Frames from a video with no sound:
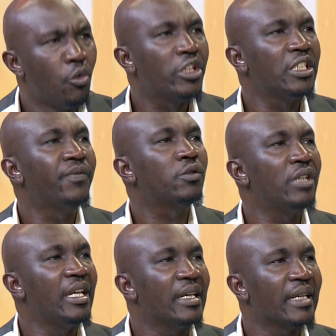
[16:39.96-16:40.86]
What if
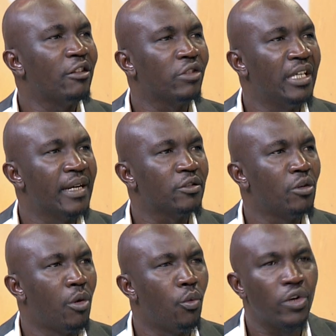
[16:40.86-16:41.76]
today Raila Odinga is no
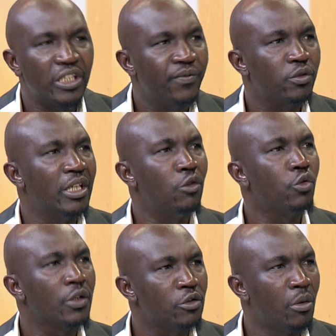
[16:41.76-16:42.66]
more? What if today
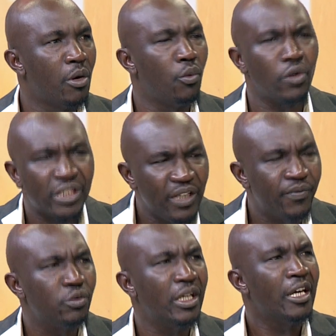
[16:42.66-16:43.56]
Uhuru is no more? What
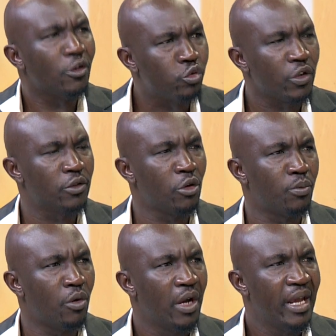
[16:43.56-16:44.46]
if today Ruto is no
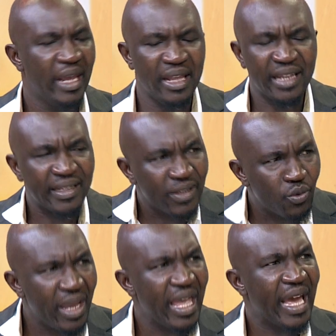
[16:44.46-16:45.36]
more? And that is
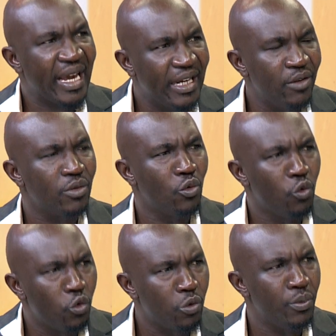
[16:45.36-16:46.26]
why I agree with
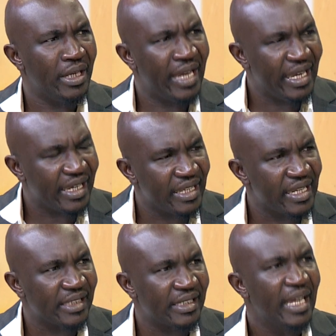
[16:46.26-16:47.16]
Uhuru Muigai
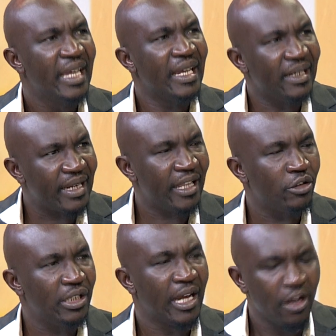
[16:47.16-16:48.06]
Kenyatta and Raila
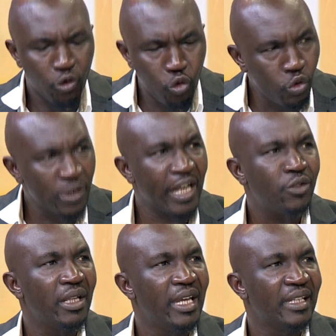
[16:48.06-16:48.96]
Odinga. Uhuru is
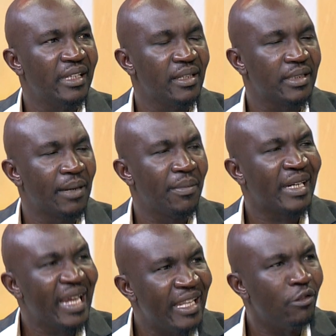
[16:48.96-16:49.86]
actually ending his term.
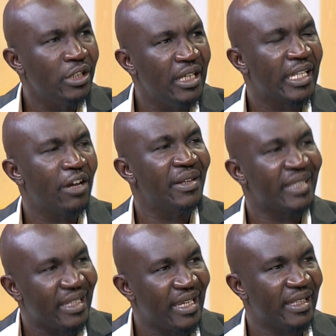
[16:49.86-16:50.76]
Raila Odinga now is
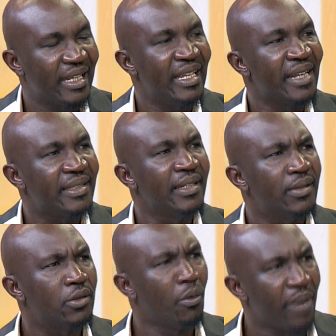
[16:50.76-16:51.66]
an elder. He has seen
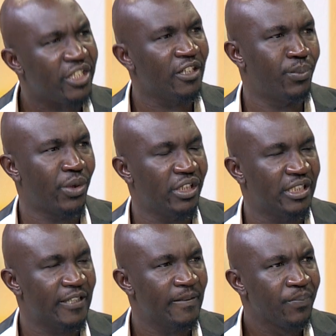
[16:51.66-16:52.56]
so much in
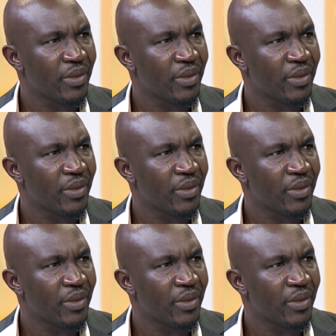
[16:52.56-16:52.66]
politics.